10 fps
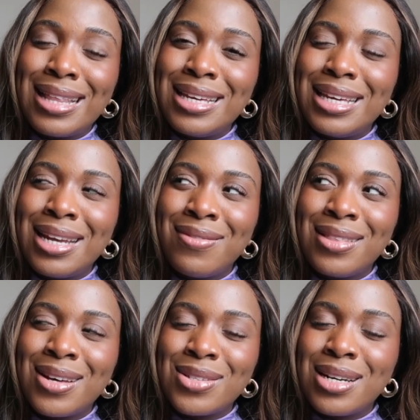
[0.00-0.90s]
I think
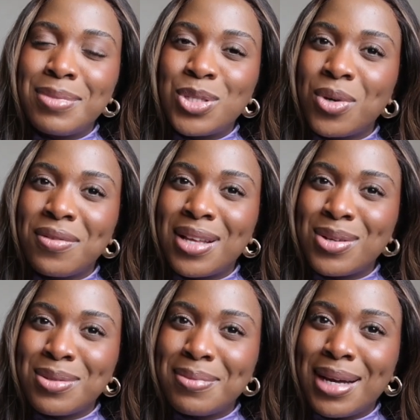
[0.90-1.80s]
11,000, I'd be
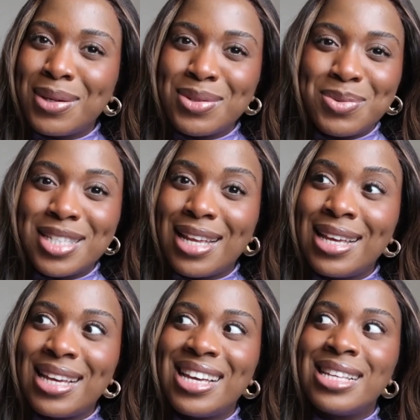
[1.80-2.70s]
12,000 pounds, which I
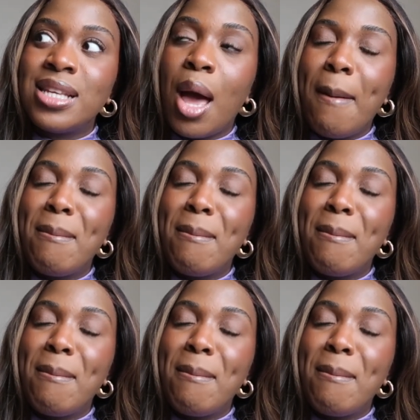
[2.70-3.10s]
think is